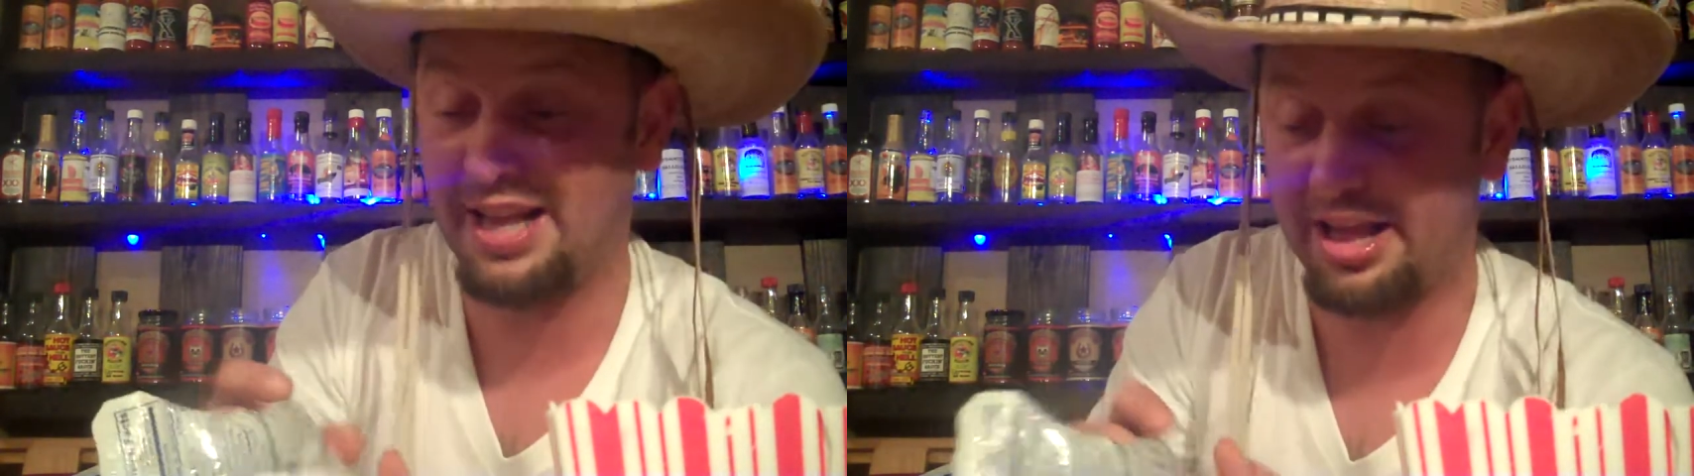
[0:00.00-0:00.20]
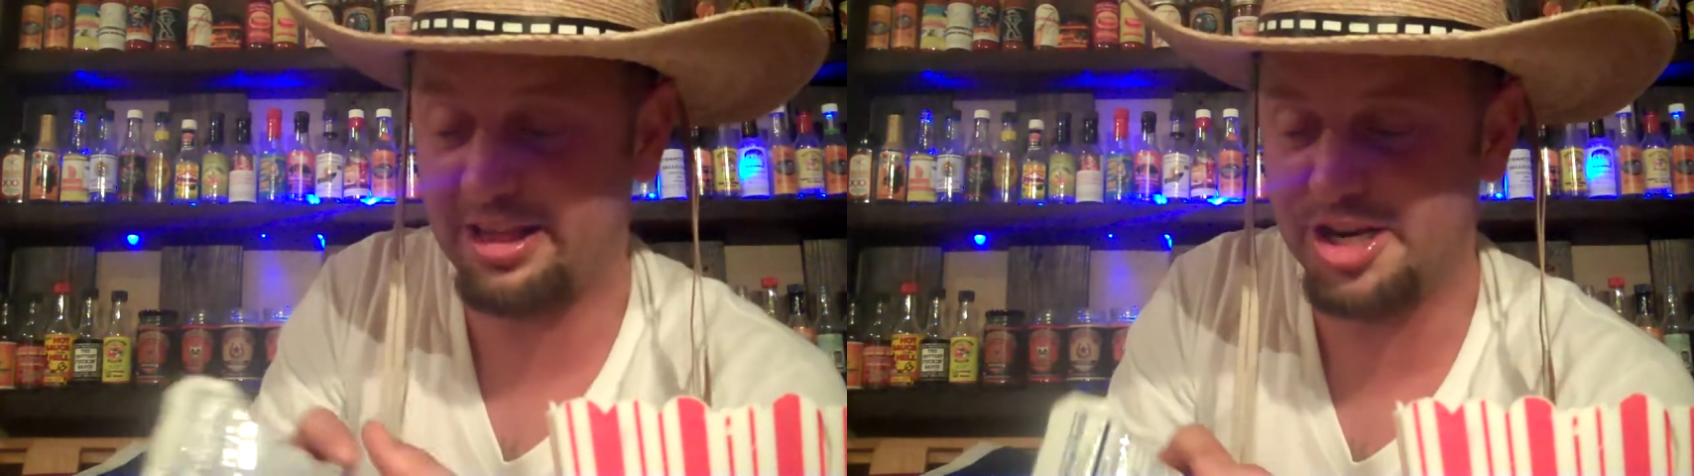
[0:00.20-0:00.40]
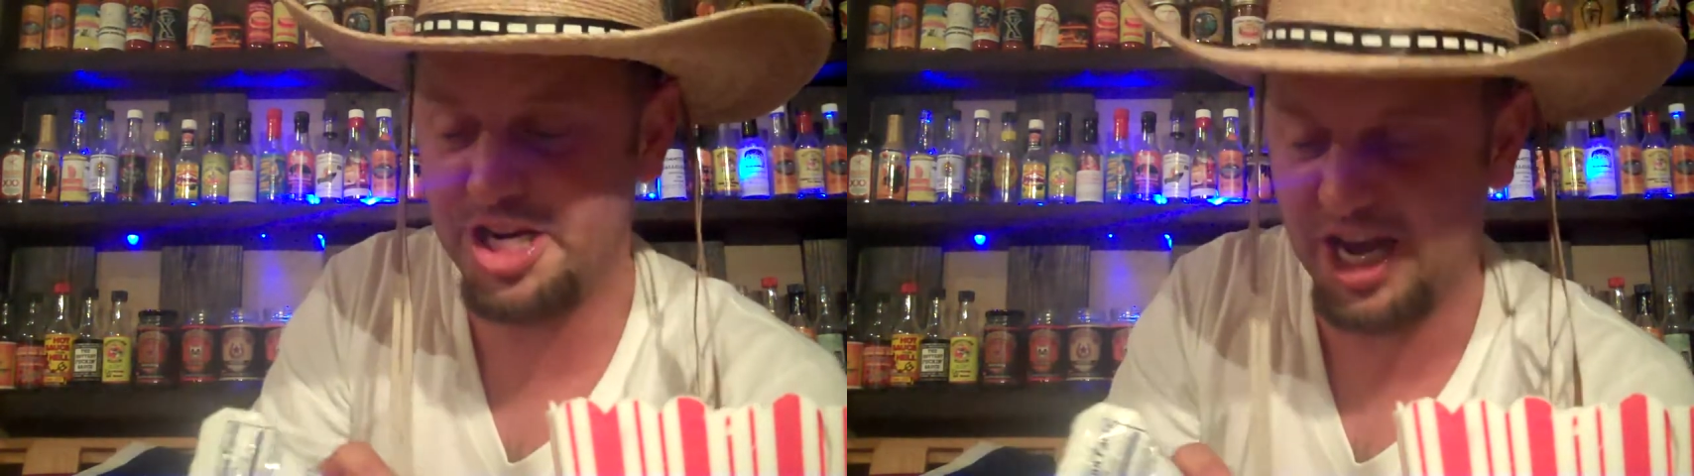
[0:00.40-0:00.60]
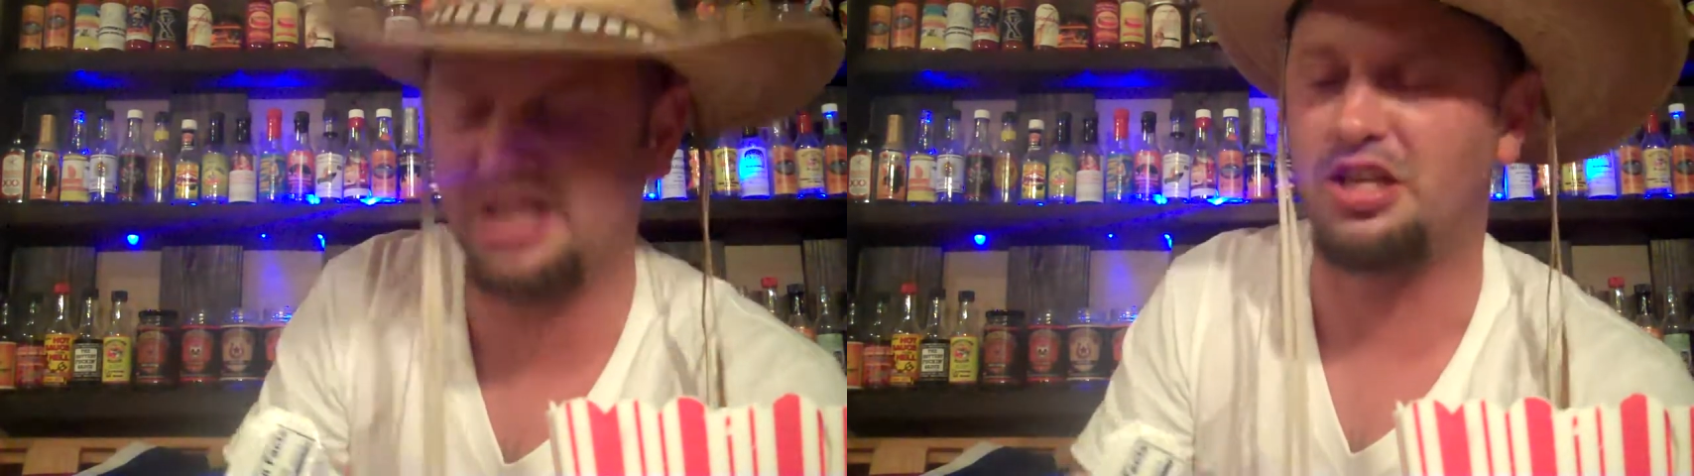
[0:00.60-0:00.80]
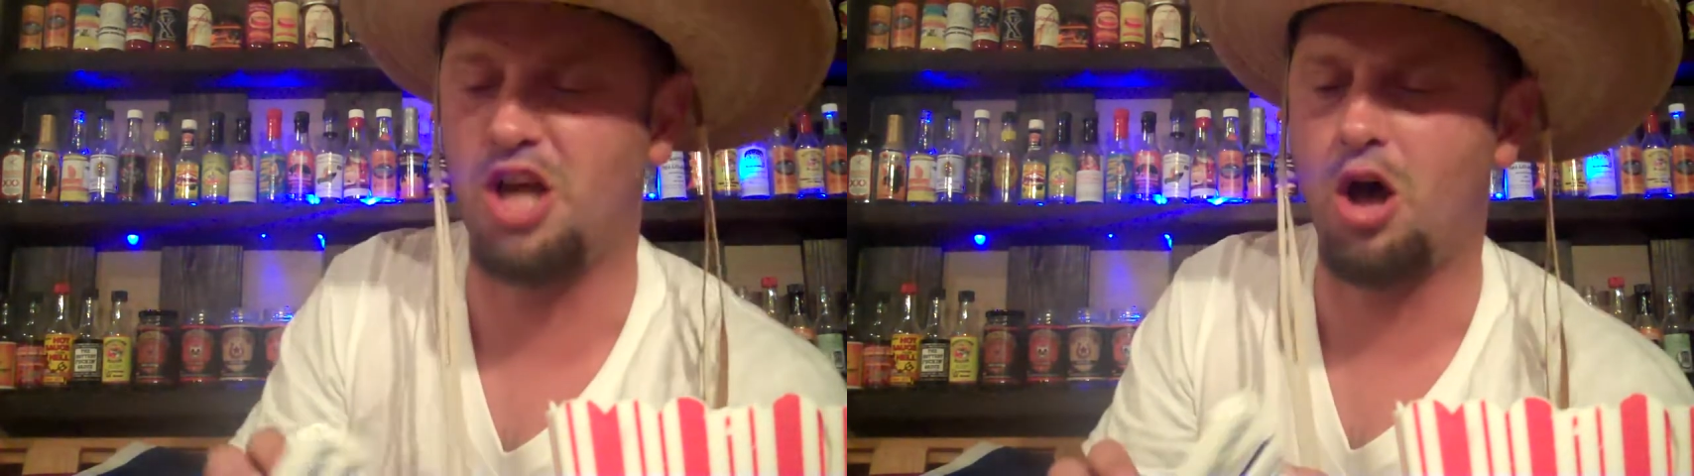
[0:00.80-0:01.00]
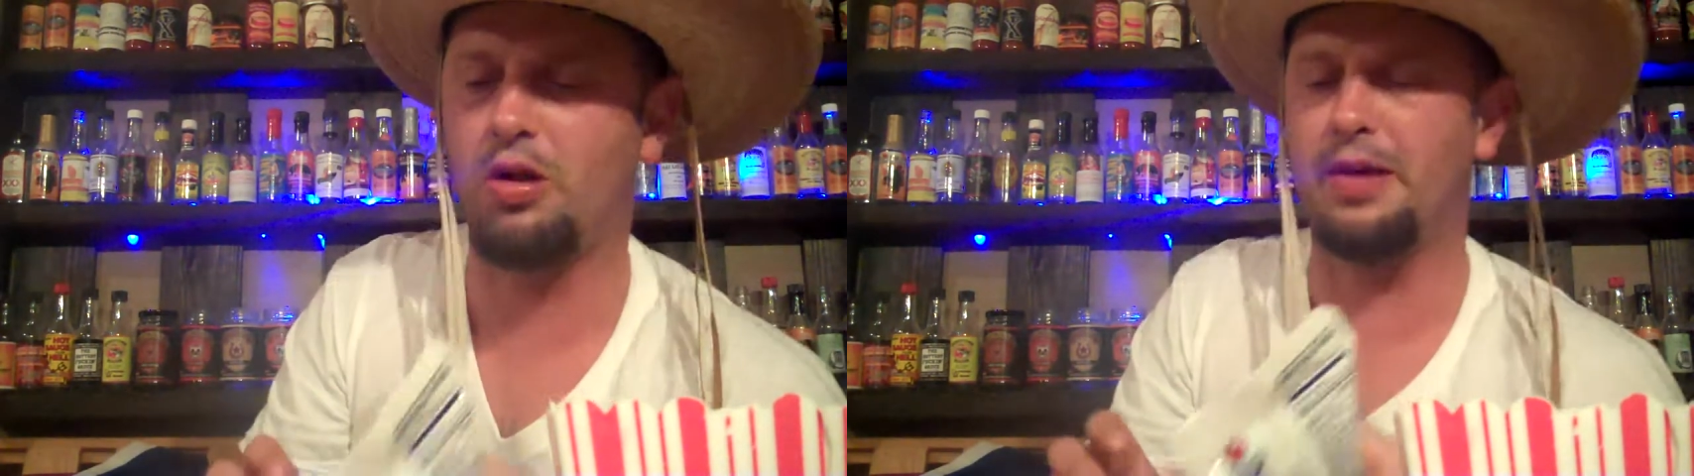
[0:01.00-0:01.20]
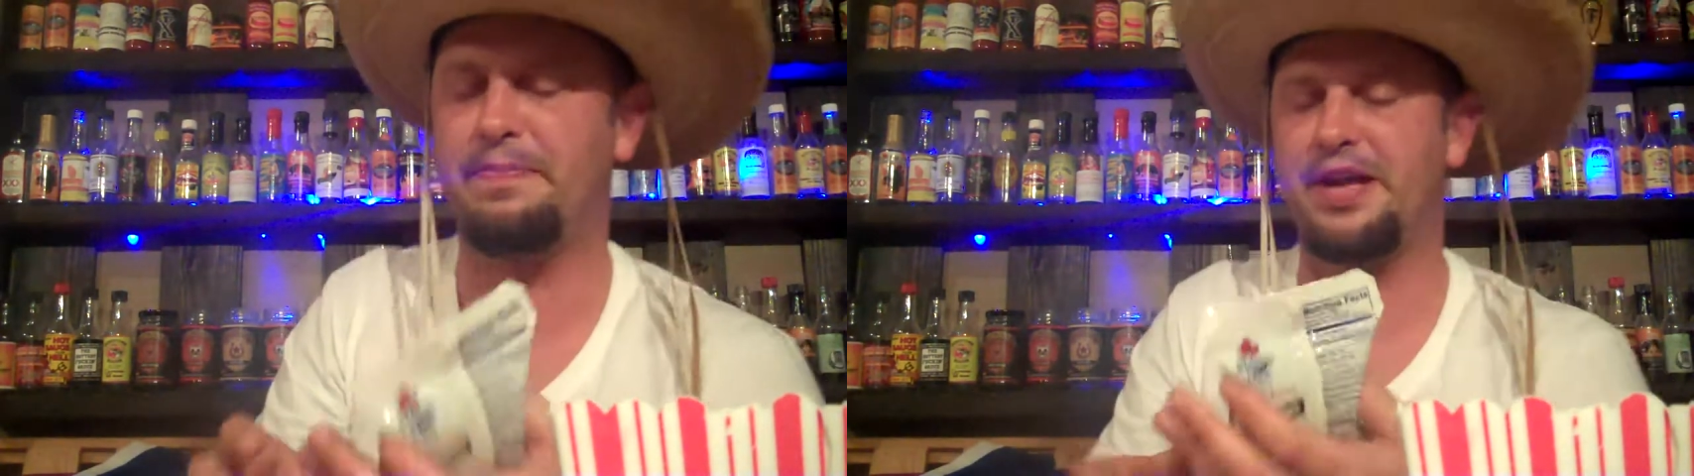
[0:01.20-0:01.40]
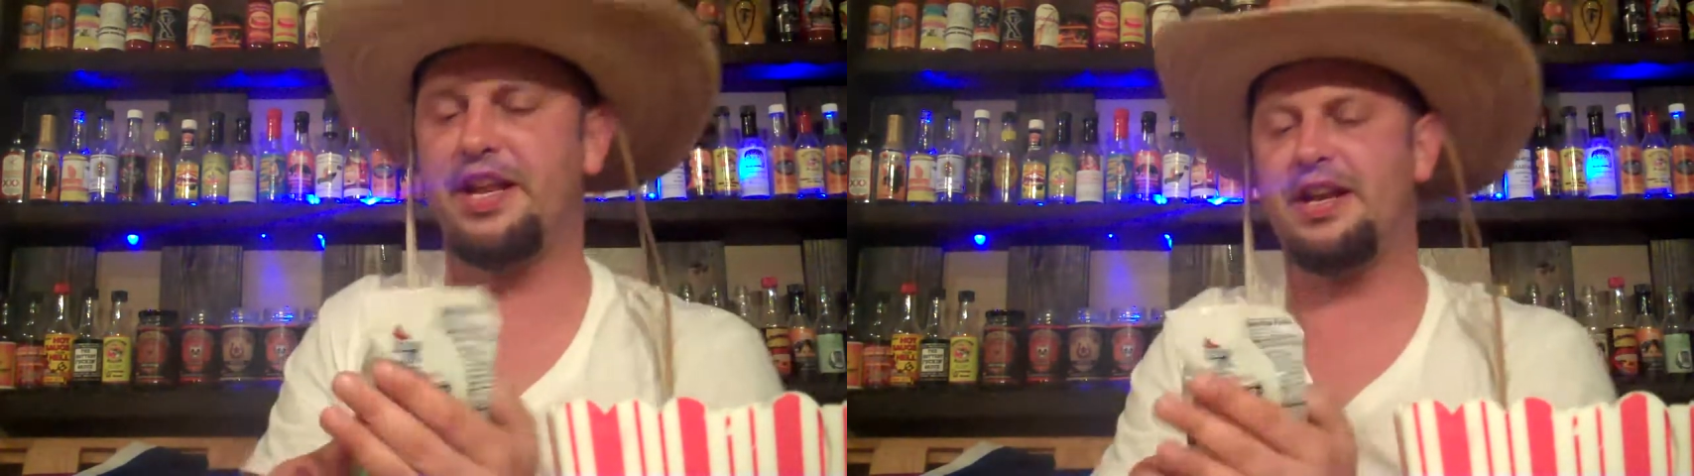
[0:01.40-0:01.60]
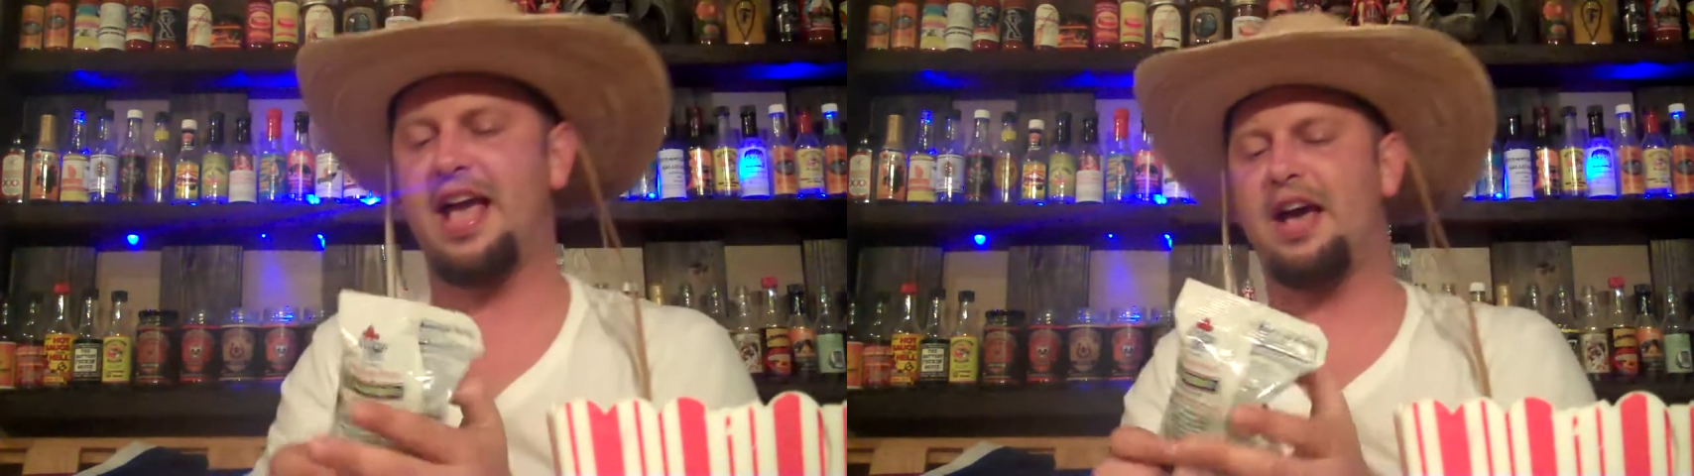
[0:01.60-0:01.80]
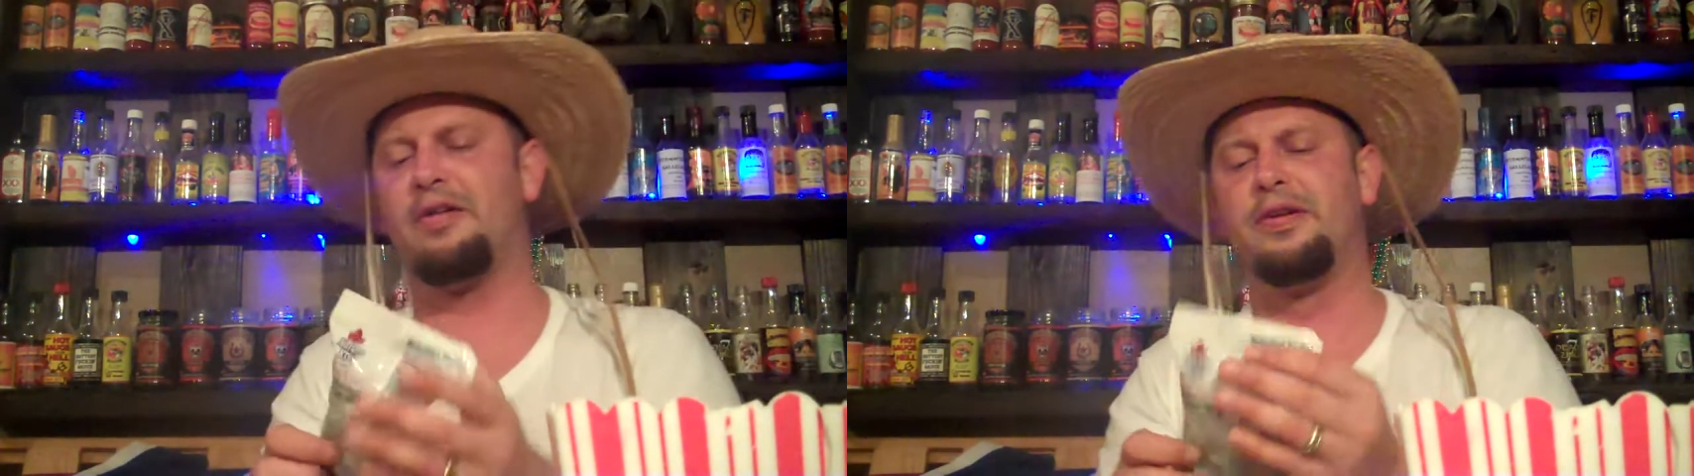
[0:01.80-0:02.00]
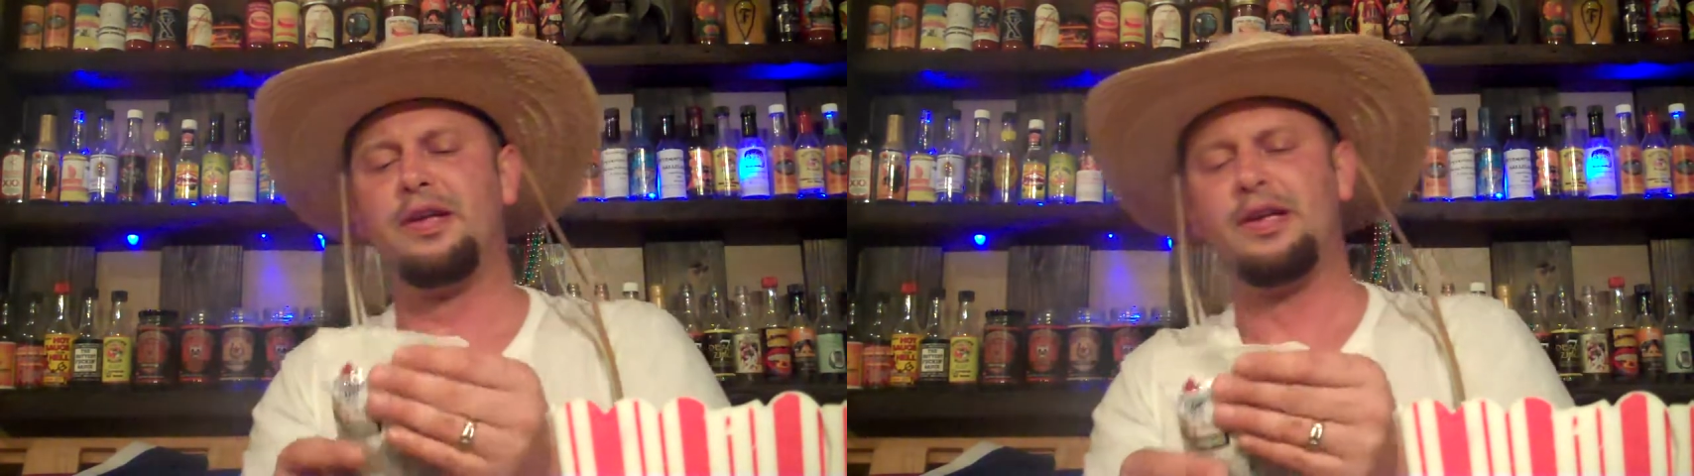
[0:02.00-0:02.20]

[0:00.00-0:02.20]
I got nuts all up in it now.